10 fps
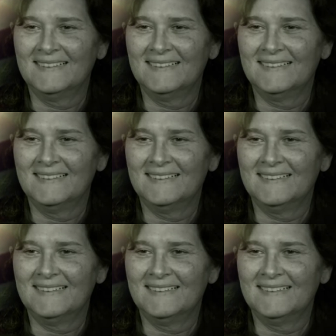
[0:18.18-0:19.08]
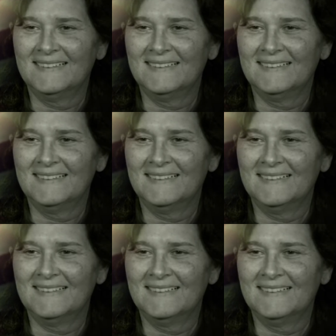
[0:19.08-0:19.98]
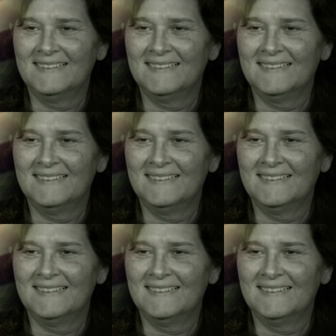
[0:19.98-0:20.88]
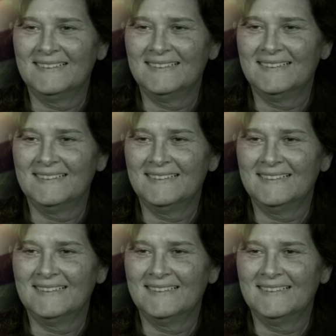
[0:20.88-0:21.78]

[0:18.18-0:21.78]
No one is speaking in this clip.